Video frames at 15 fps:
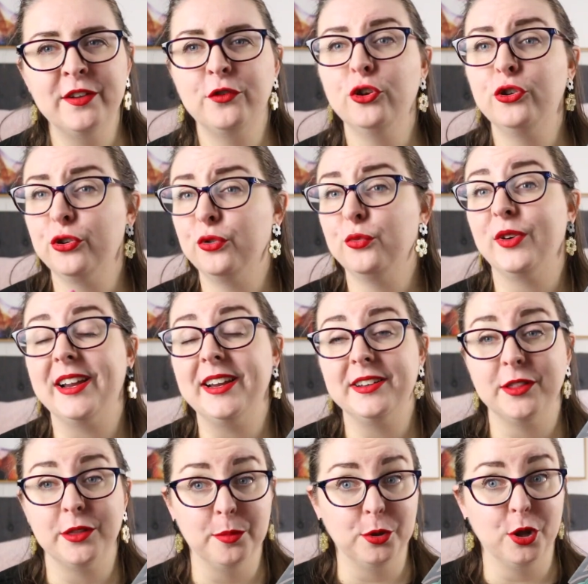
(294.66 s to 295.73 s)
if you do read
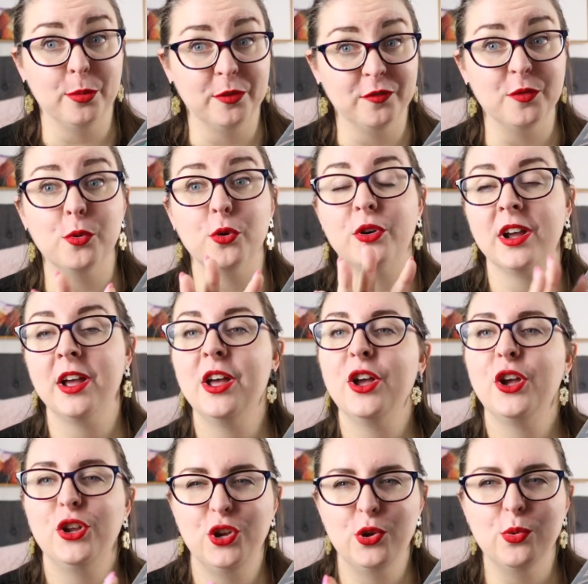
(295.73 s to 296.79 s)
the blurb of the book,
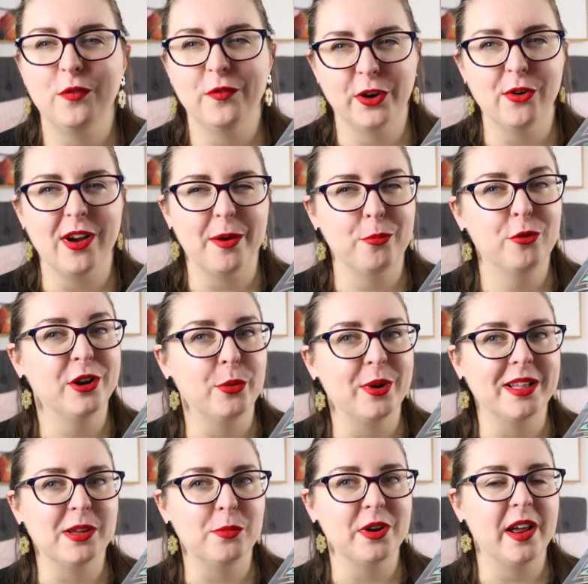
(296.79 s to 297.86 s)
you will figure out pretty
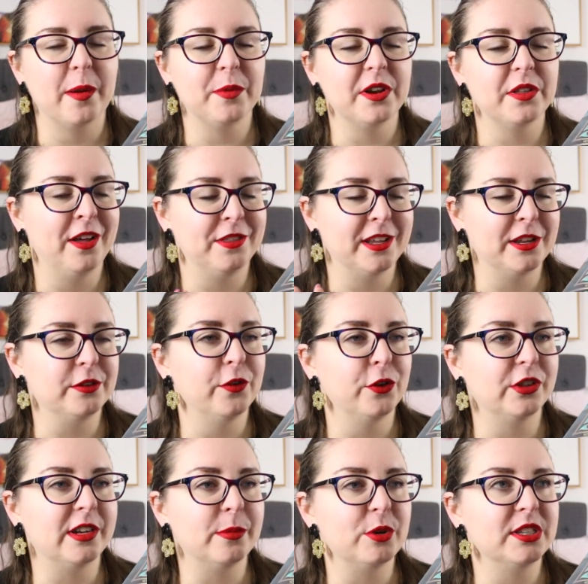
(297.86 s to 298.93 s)
quickly what happened at the end of
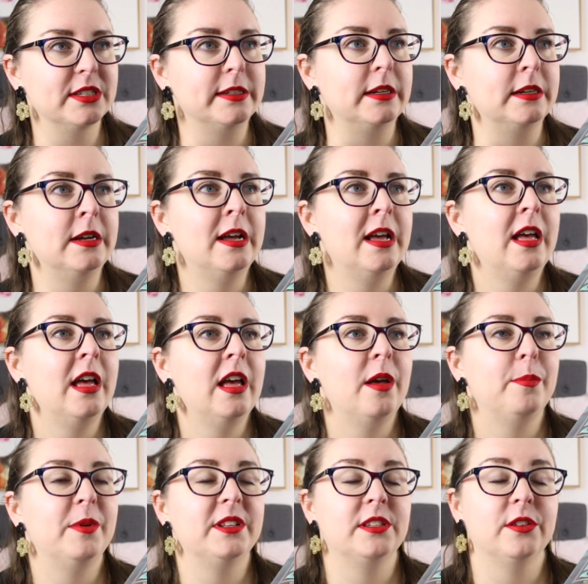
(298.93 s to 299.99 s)
Only a Monster.
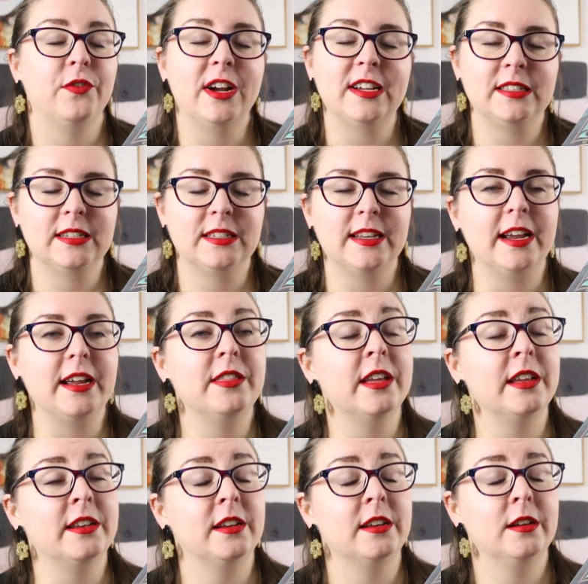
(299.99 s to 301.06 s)
But suffice to say
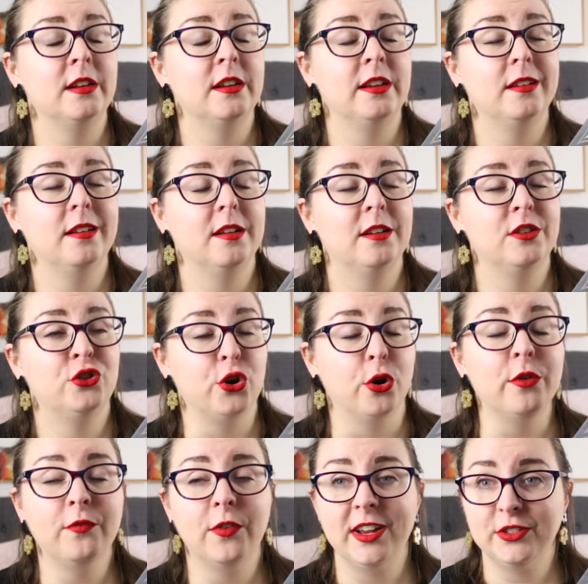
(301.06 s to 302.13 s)
that
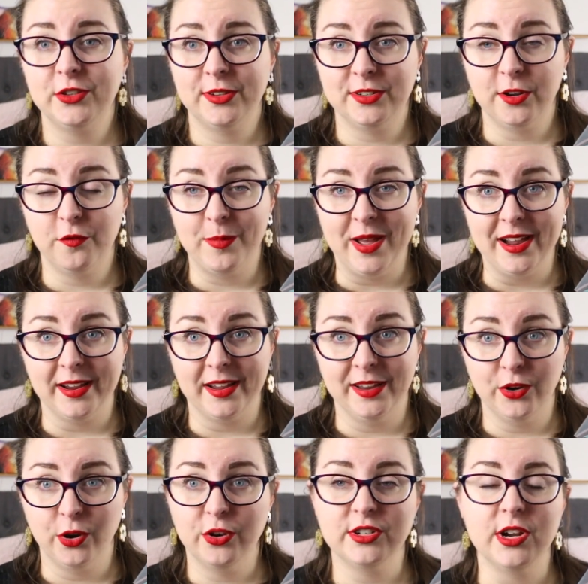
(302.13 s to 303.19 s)
Joan finds herself back
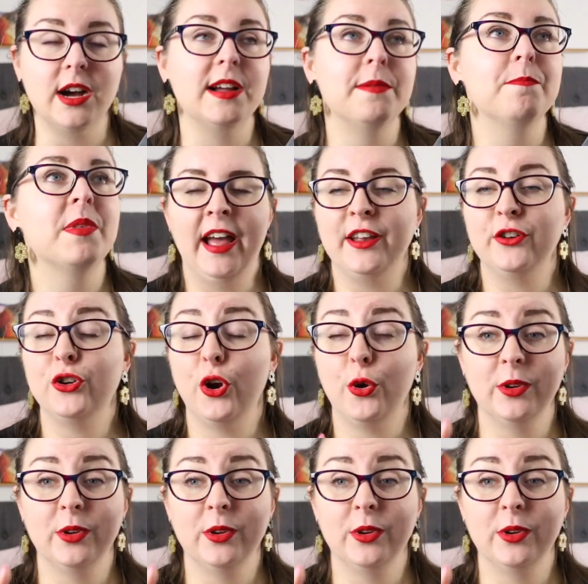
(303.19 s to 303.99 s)
in her time, and her